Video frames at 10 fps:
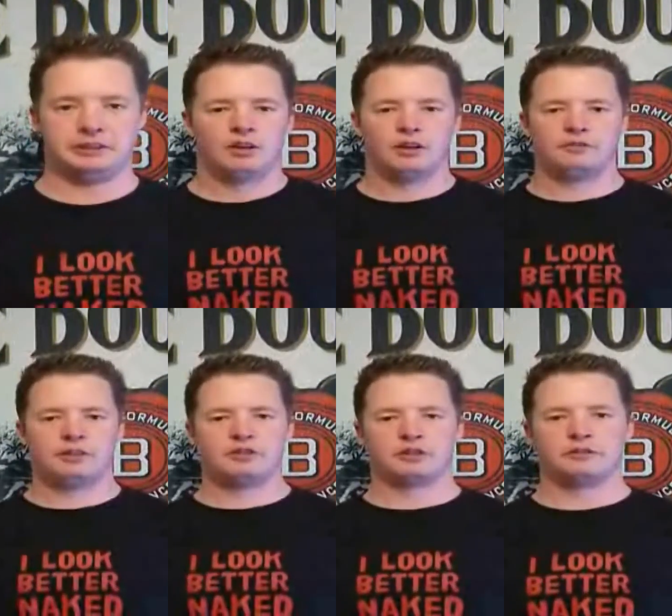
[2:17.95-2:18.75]
I
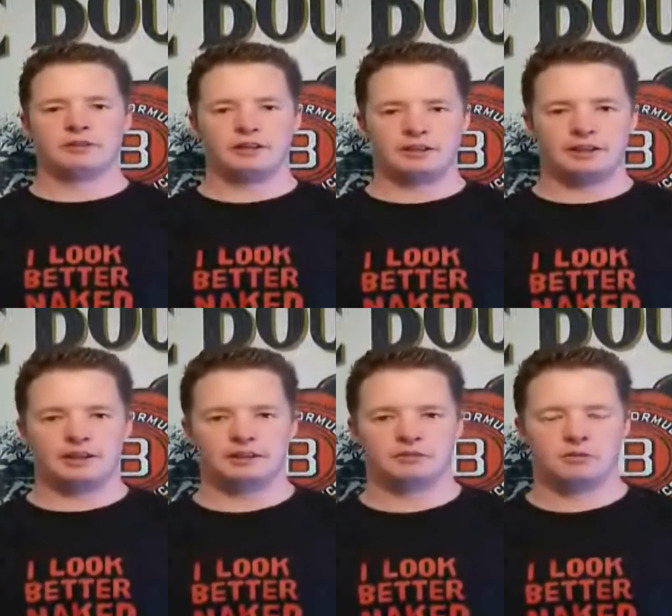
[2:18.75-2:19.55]
eventually found
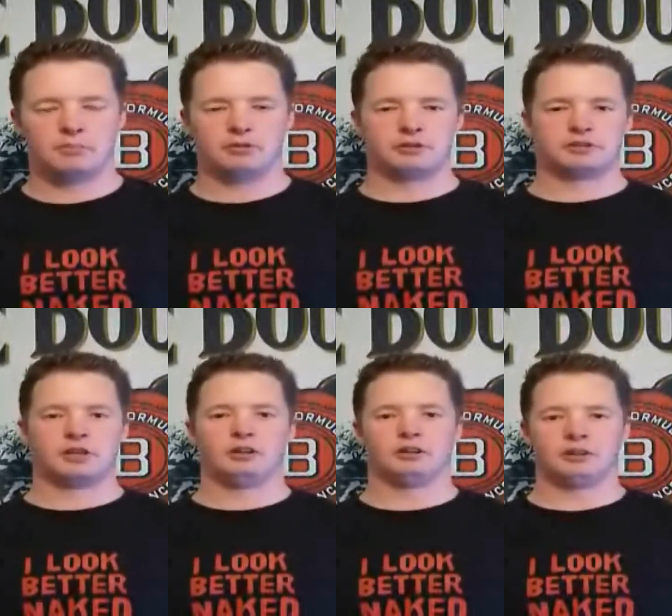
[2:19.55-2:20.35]
out that reporters
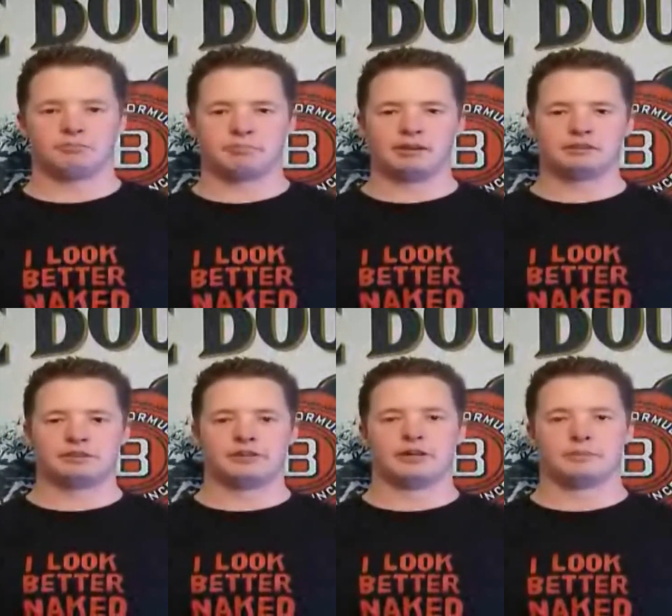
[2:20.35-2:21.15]
don't like bugs
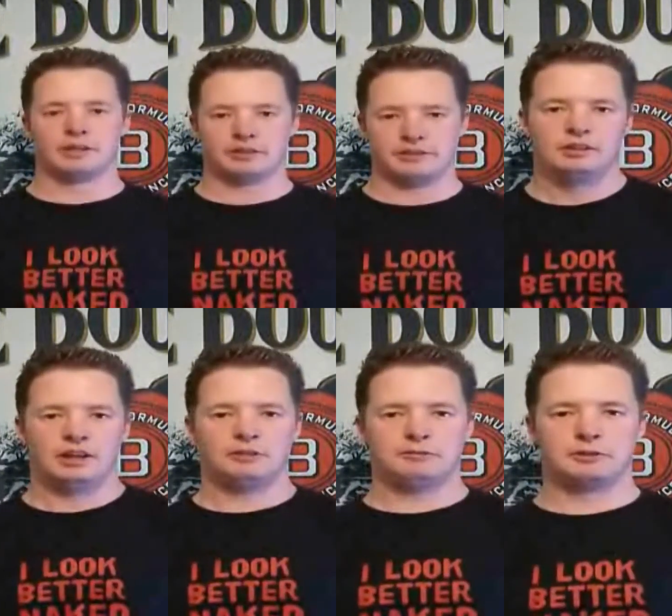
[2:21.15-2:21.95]
in their mouth,
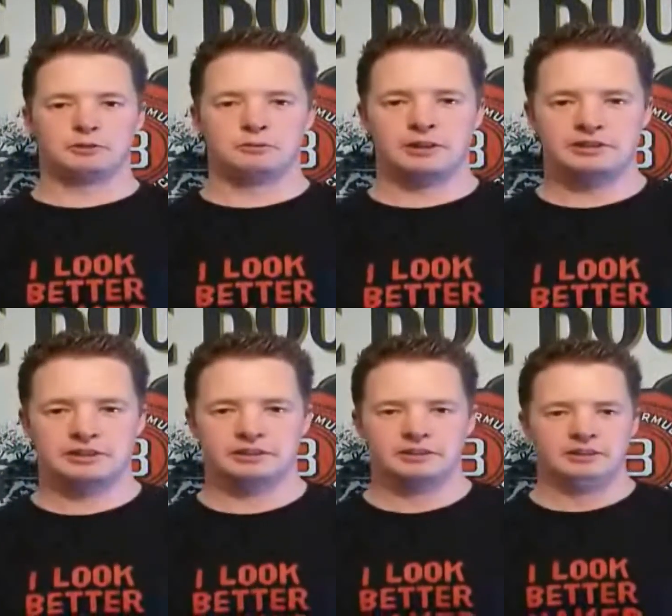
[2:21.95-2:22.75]
and for good reason,